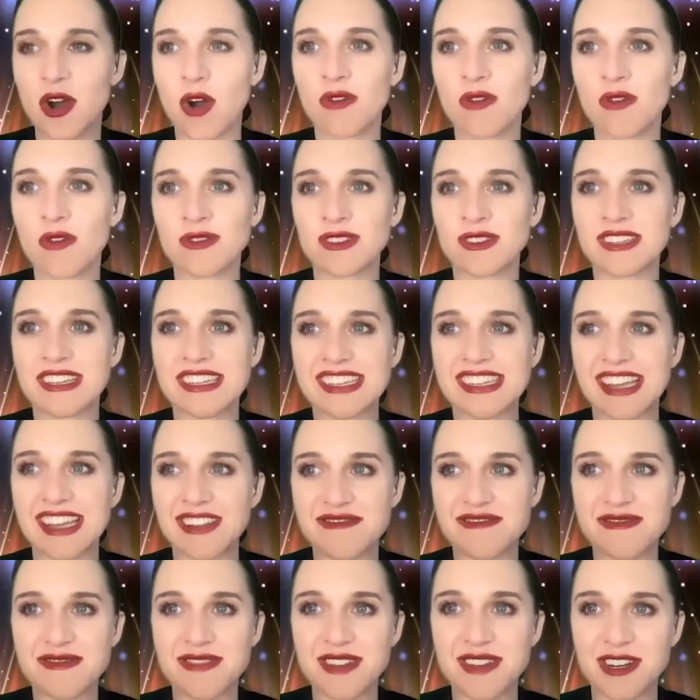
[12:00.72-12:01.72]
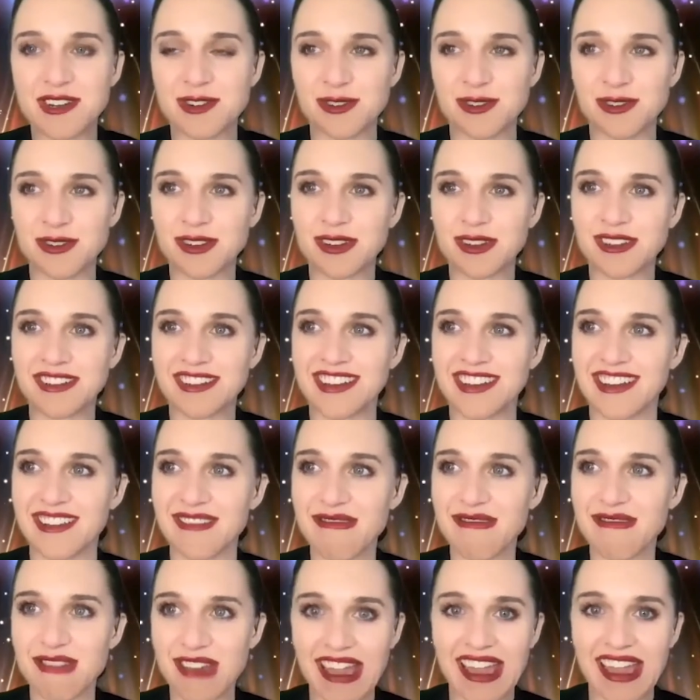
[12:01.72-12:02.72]
overly done facial uh,
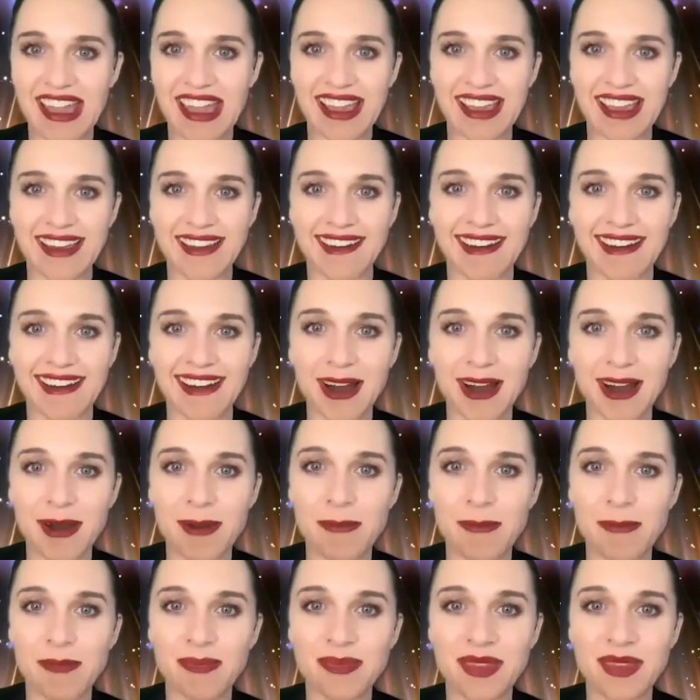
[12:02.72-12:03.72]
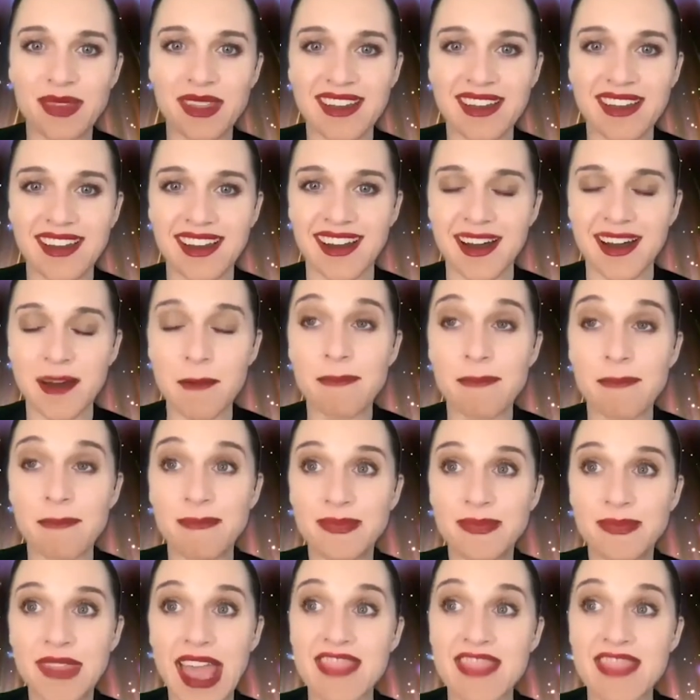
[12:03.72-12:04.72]
thing um uh,
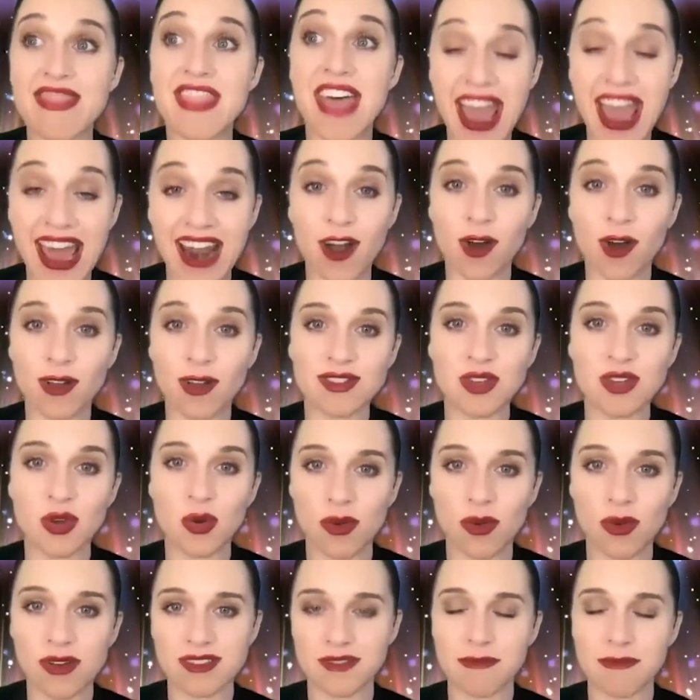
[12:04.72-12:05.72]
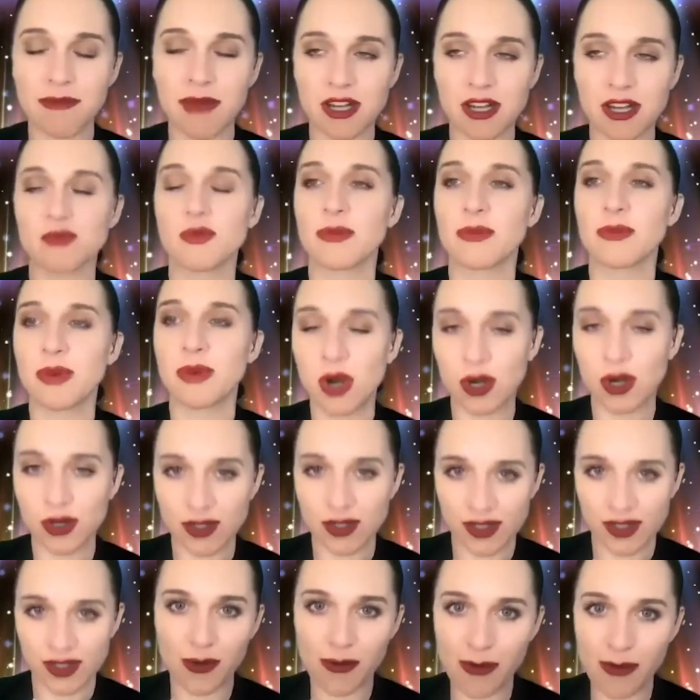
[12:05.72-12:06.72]
and that also was a much more
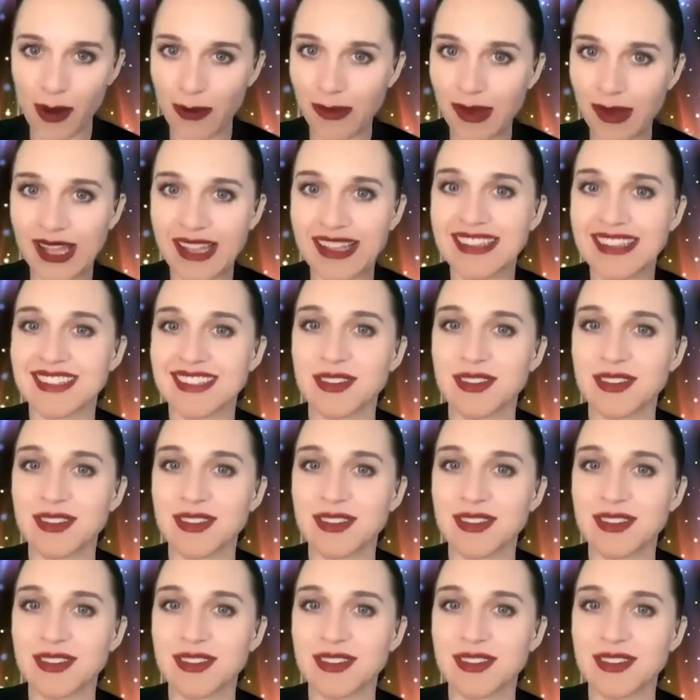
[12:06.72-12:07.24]
personal moment.